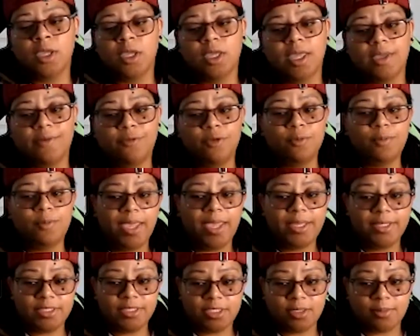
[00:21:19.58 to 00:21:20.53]
if you
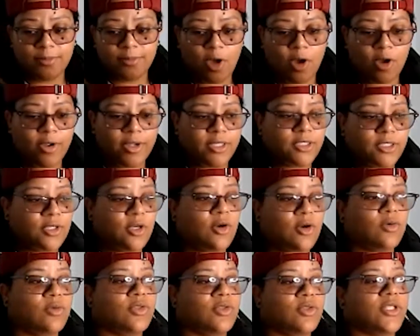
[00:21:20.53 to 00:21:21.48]
made some
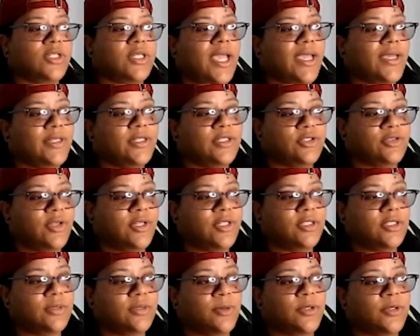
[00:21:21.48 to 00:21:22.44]
RSO and you could hand it straight
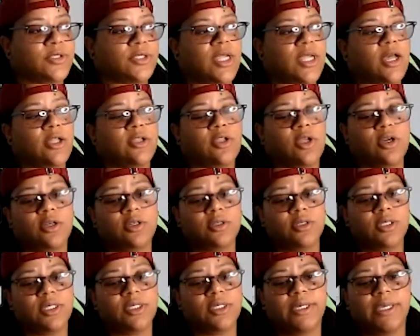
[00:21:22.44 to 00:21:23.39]
to the person, how
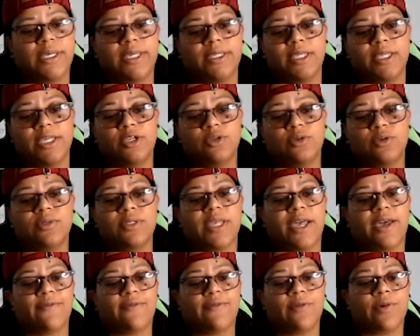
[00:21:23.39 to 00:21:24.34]
long can they use
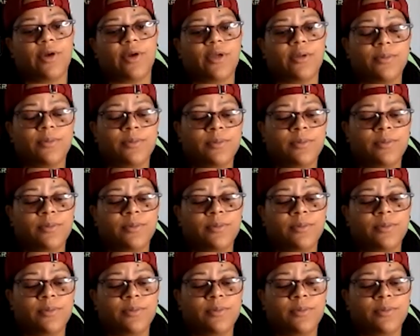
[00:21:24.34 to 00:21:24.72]
that for?